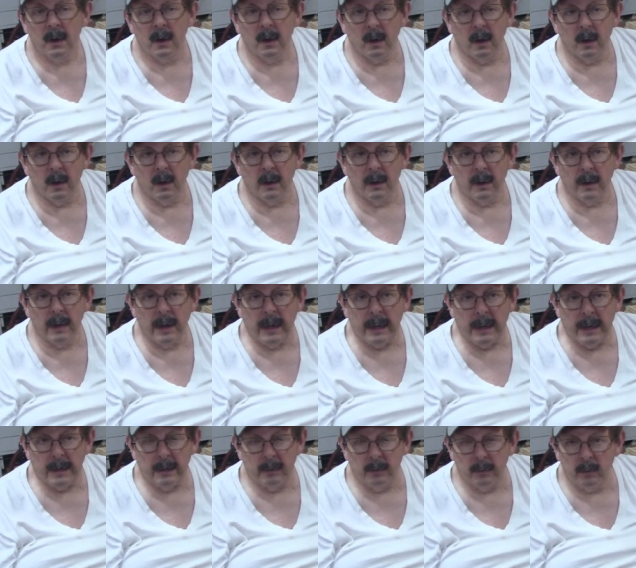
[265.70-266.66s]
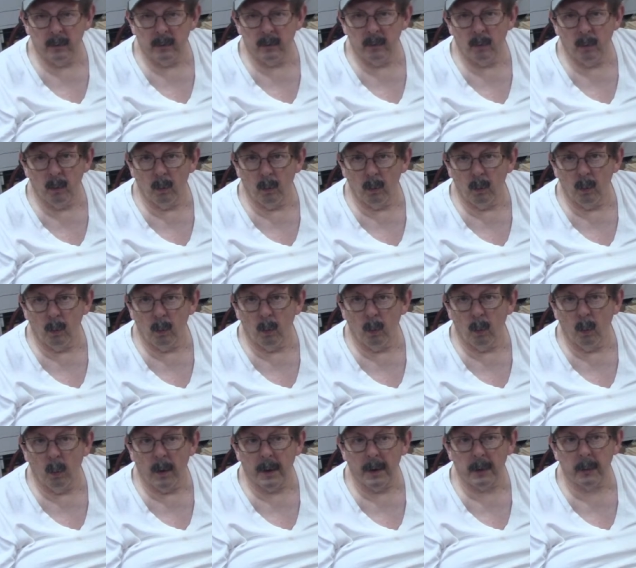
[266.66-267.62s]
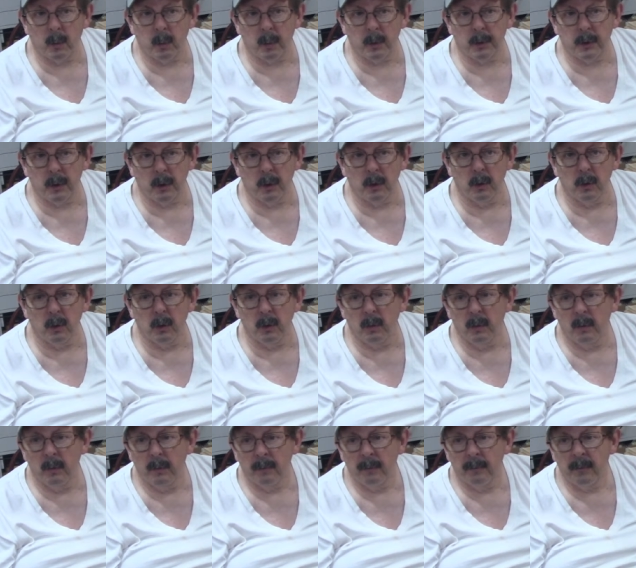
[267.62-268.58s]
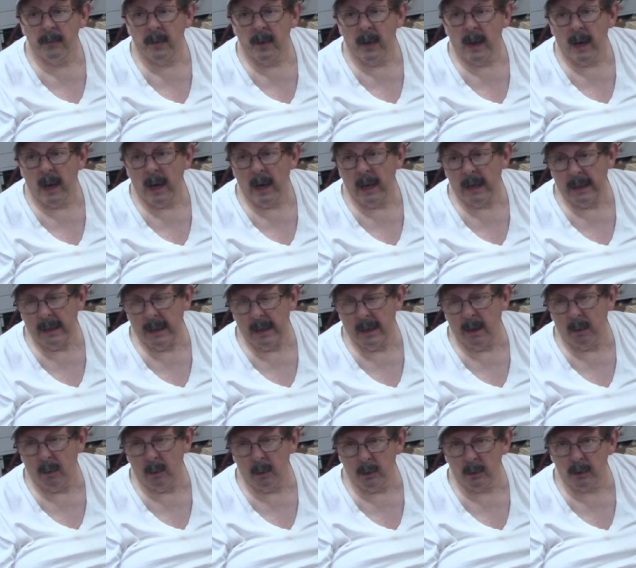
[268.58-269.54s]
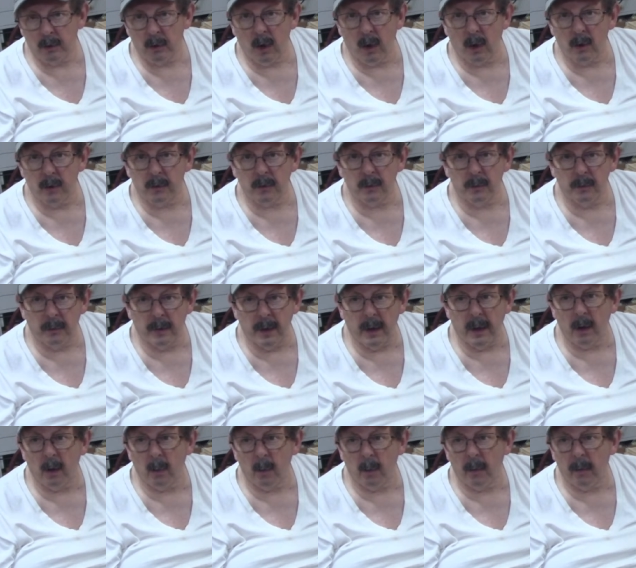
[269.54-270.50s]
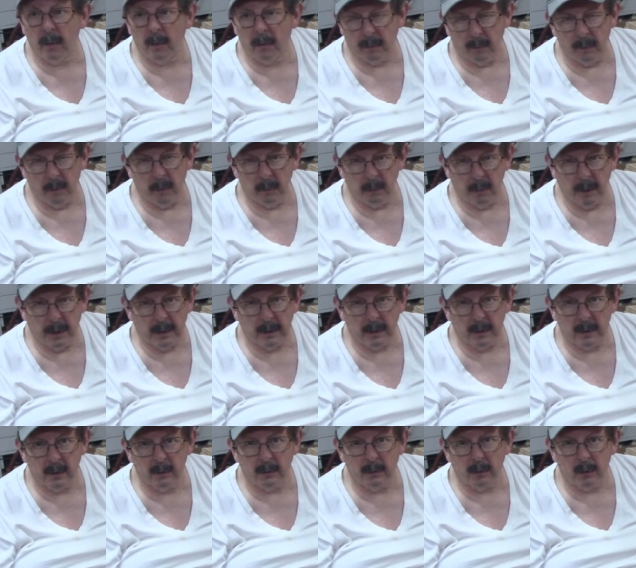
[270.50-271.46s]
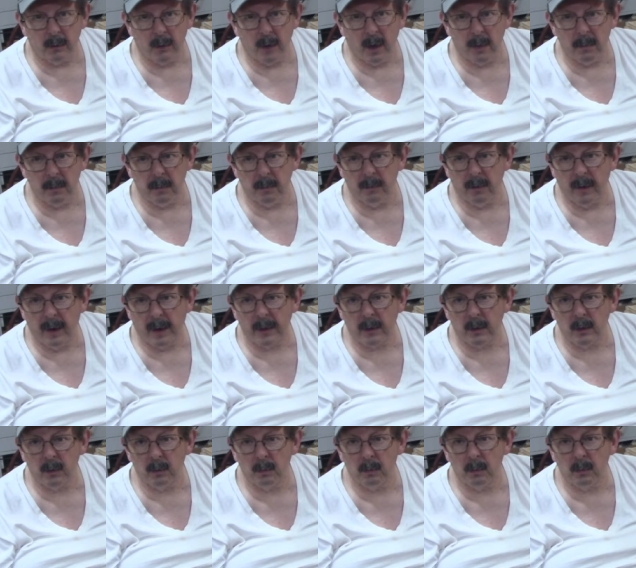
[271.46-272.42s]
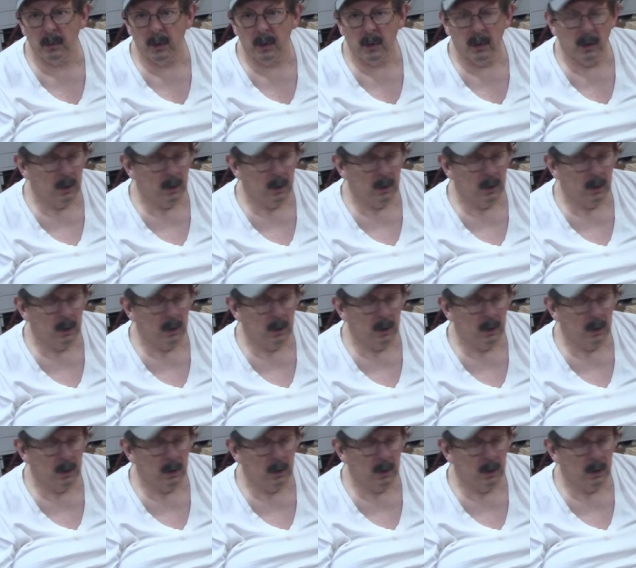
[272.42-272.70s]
uh, and what it will do and then I will judge from there whether I want to make a different type of vacuum